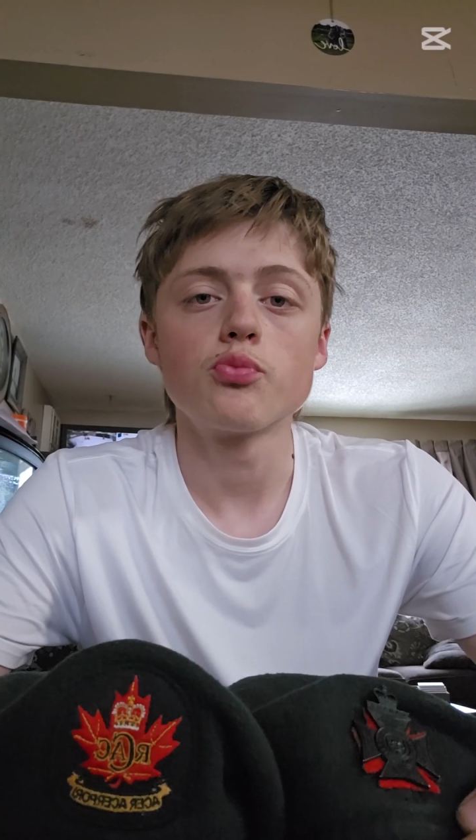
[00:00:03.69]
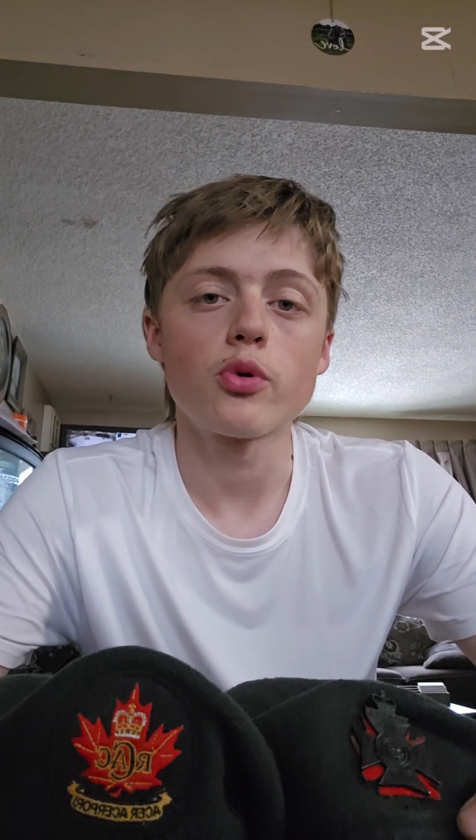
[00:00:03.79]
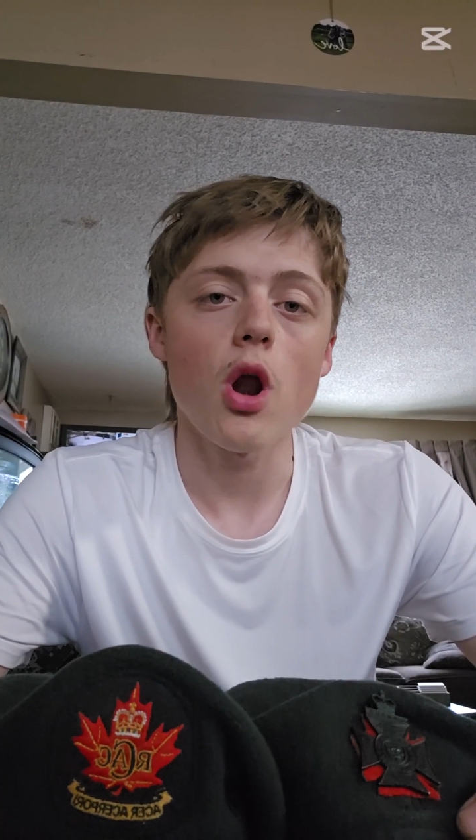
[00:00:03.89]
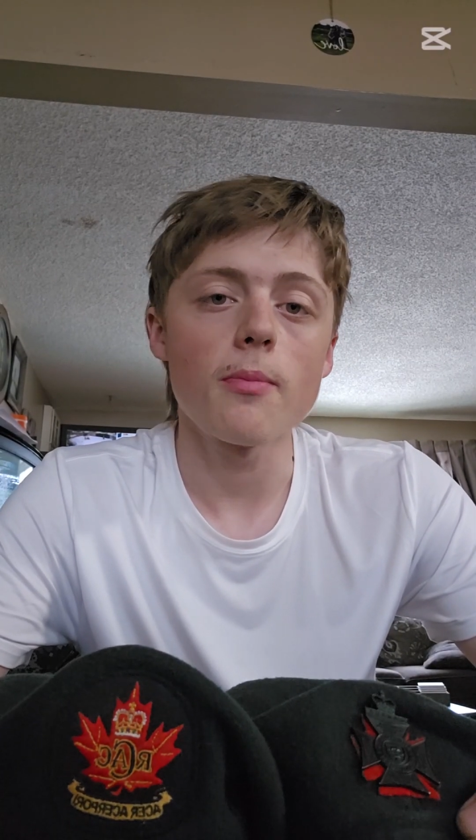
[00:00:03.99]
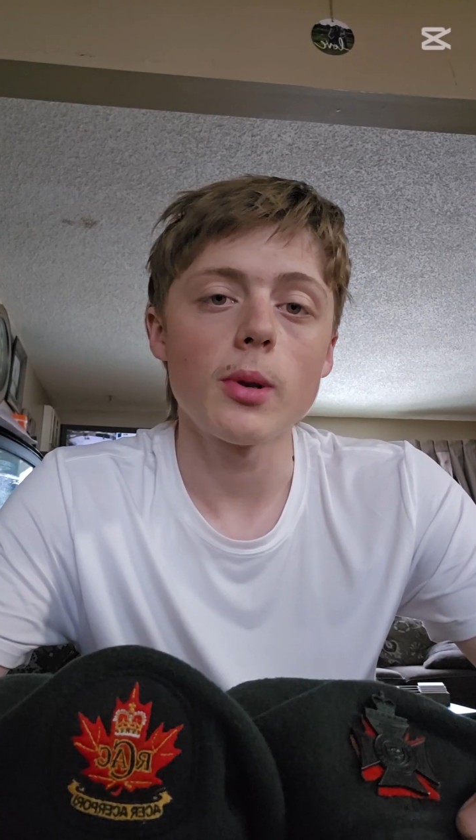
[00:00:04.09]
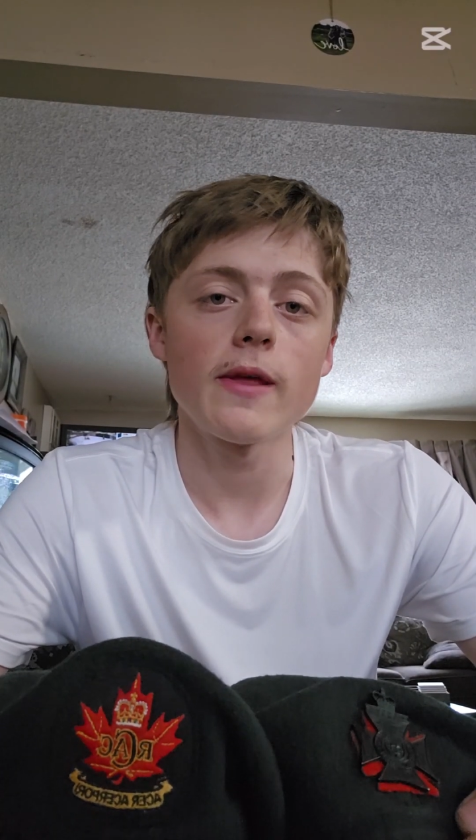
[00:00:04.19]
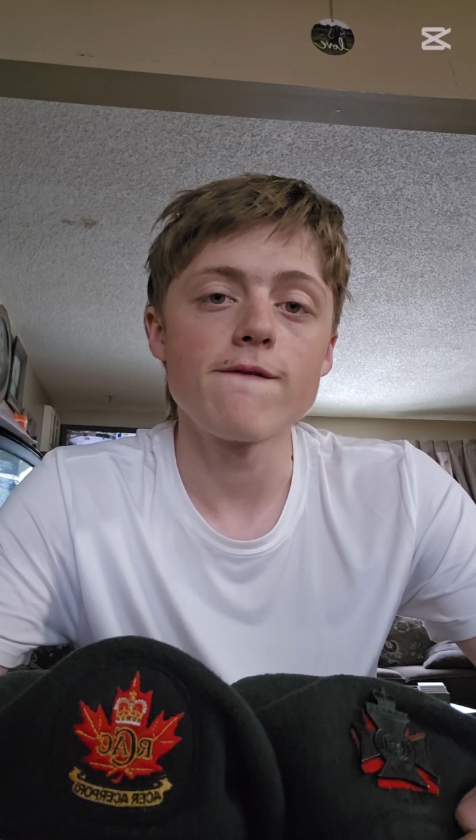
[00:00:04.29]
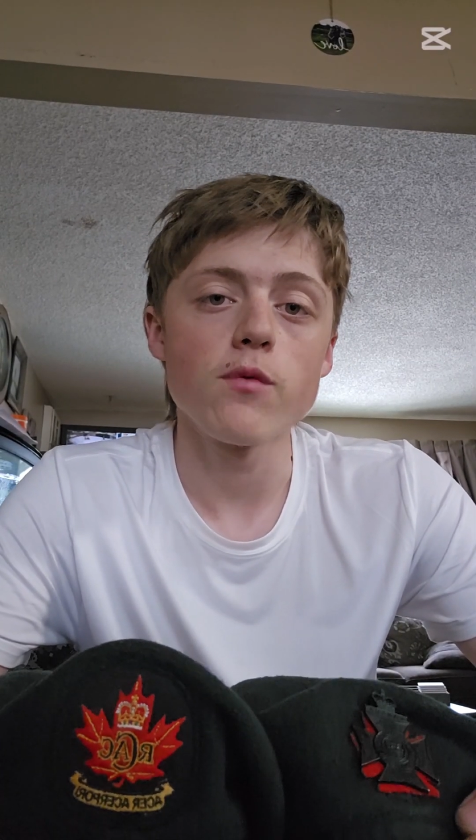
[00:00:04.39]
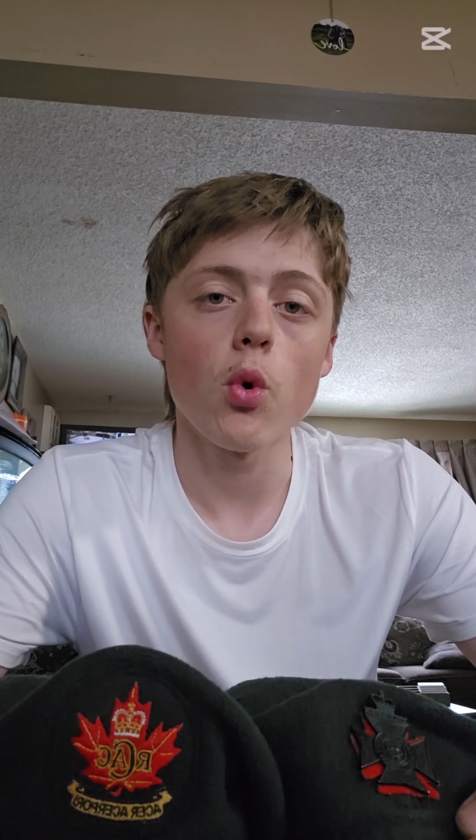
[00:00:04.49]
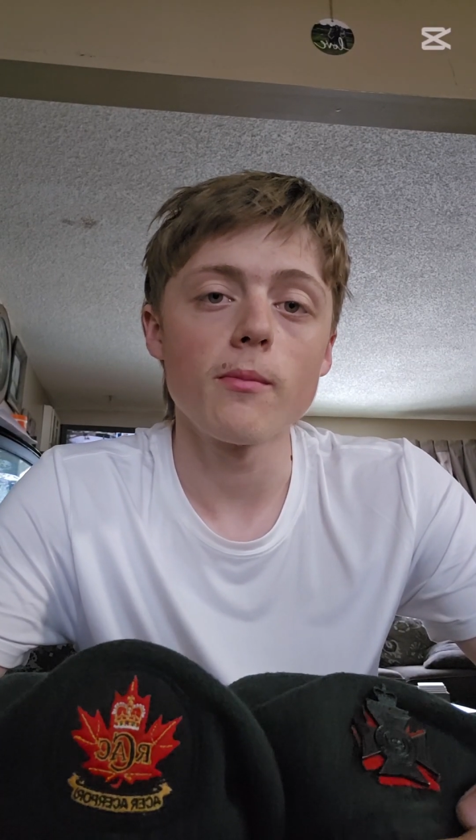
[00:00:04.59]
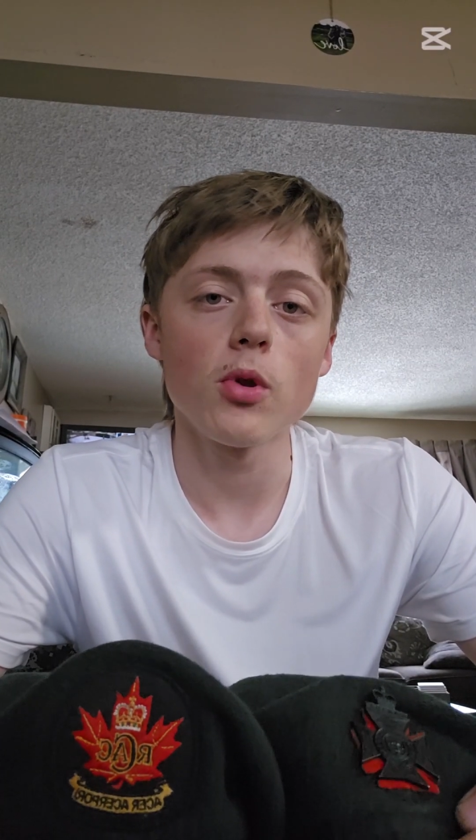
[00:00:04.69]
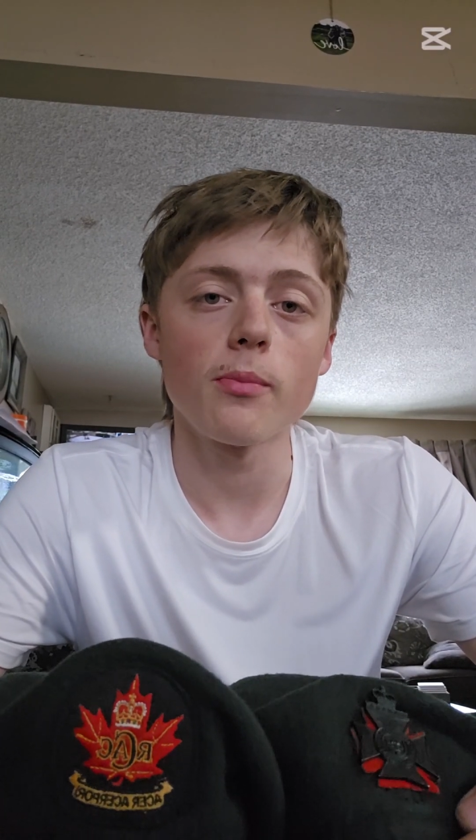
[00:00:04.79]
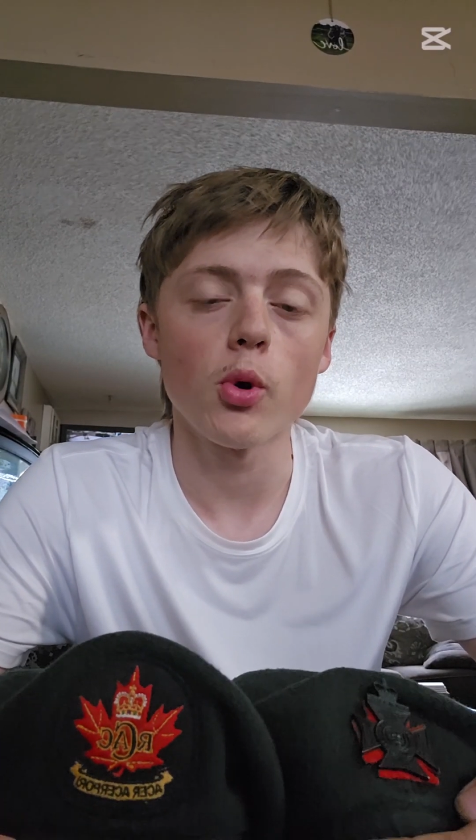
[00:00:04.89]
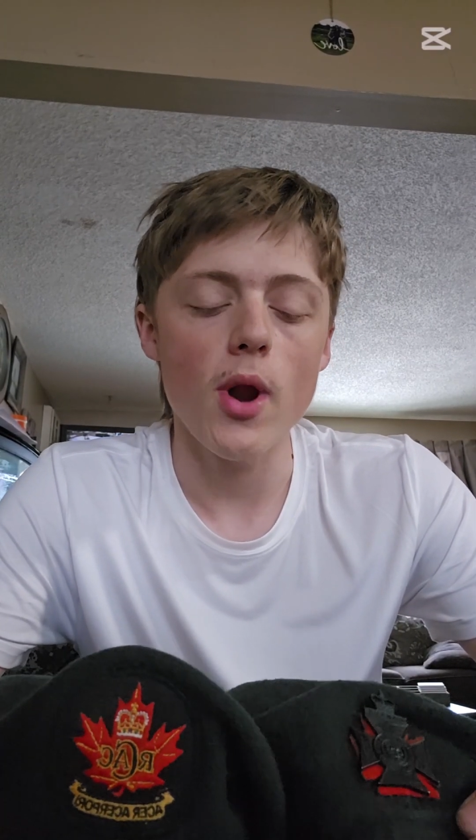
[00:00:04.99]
to properly form your